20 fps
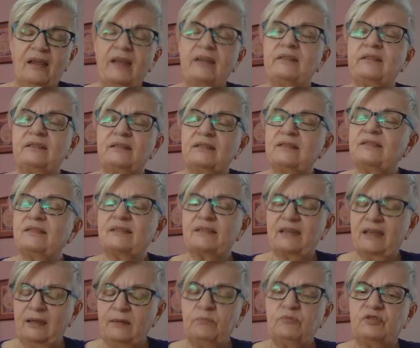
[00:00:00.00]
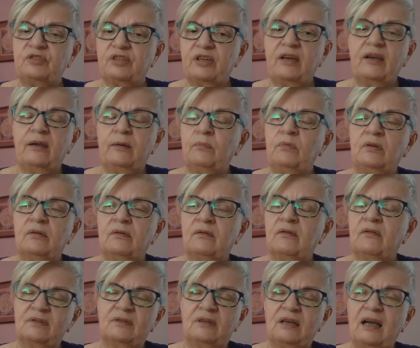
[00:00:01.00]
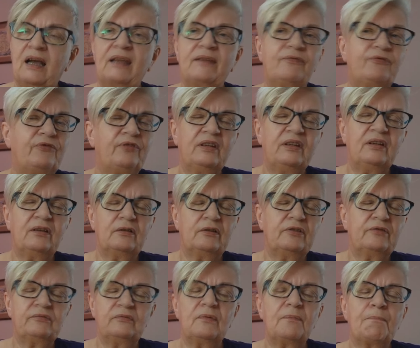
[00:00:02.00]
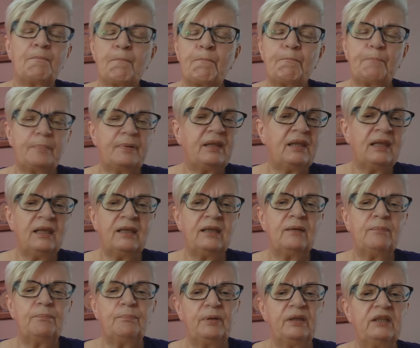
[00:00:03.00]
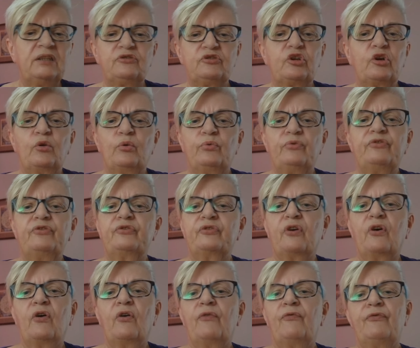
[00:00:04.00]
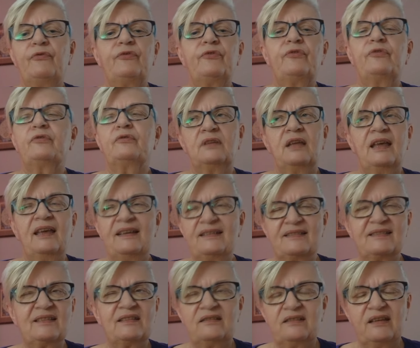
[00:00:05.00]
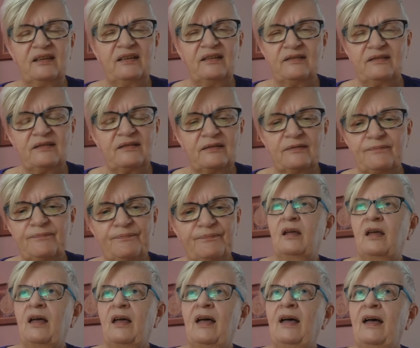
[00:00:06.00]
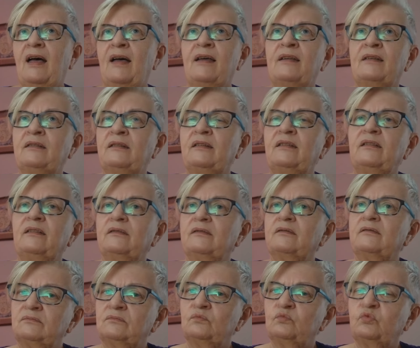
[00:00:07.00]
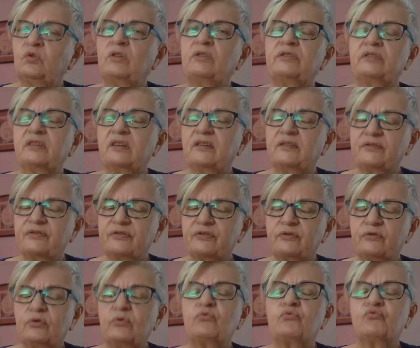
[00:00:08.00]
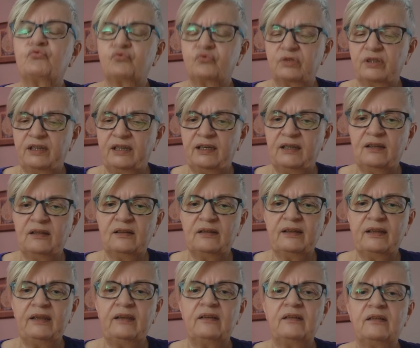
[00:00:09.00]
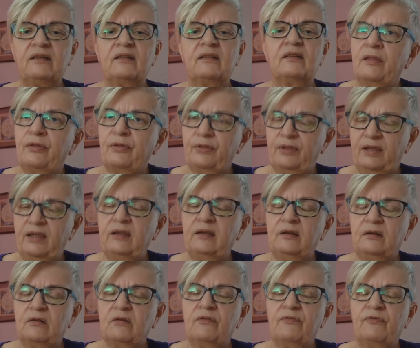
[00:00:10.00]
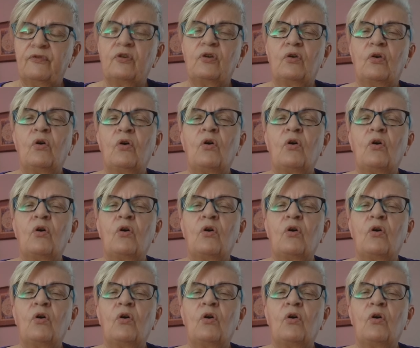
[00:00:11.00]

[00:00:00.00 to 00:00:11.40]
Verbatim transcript: at the same time, I feel a big, big dose of hesitance and want us to really think of